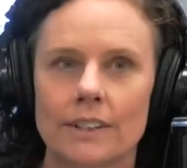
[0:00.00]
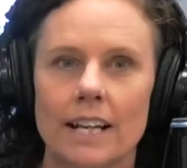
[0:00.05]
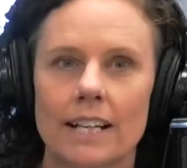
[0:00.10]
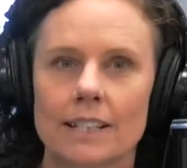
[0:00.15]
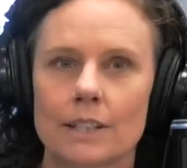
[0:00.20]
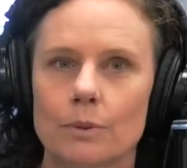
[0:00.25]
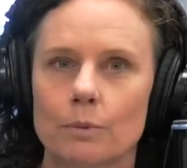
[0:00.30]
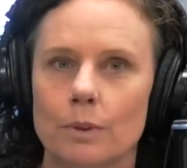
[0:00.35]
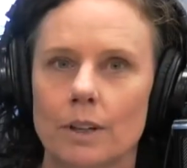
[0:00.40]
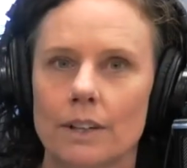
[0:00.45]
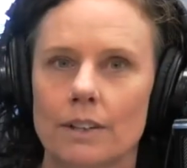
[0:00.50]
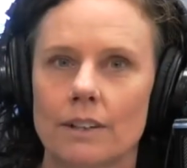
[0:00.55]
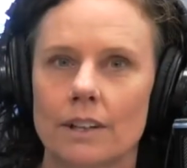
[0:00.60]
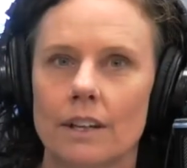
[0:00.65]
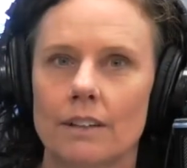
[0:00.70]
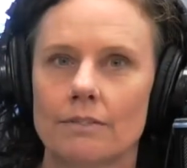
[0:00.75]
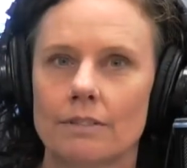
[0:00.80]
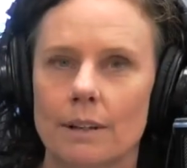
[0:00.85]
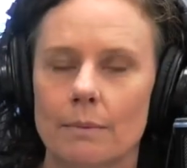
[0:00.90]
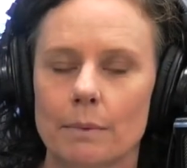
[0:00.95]
That's where
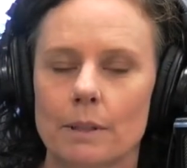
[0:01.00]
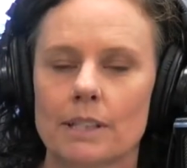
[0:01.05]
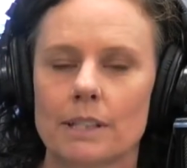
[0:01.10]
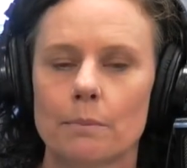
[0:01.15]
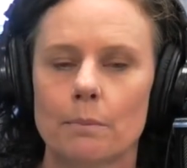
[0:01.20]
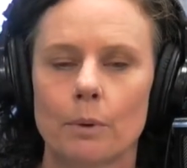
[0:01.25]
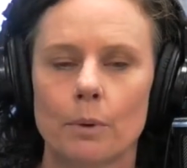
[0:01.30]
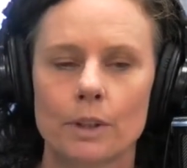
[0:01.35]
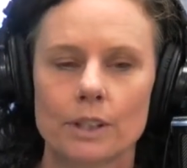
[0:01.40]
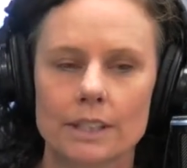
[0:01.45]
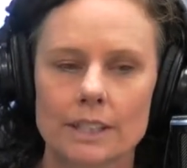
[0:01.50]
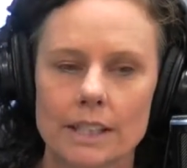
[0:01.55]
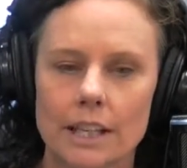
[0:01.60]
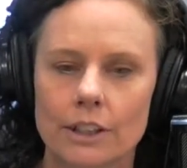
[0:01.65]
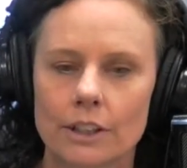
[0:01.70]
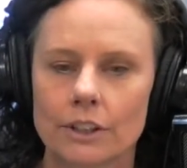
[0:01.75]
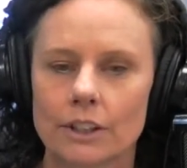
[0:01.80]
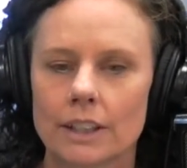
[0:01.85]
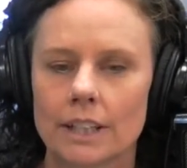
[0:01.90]
the Family Support Center